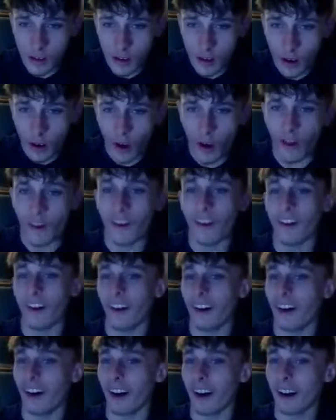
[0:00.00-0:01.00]

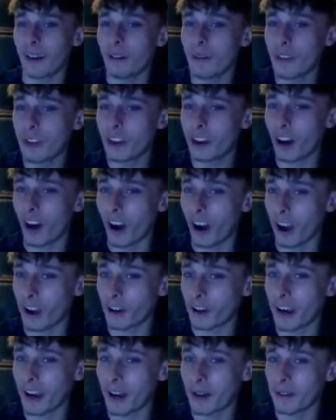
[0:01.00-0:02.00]
Oh, the guy
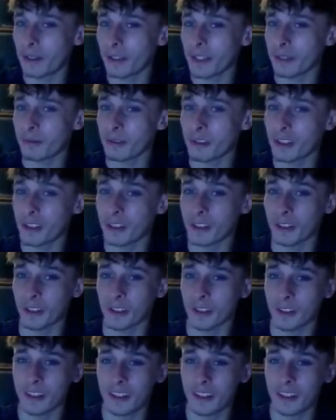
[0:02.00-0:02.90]
around him too.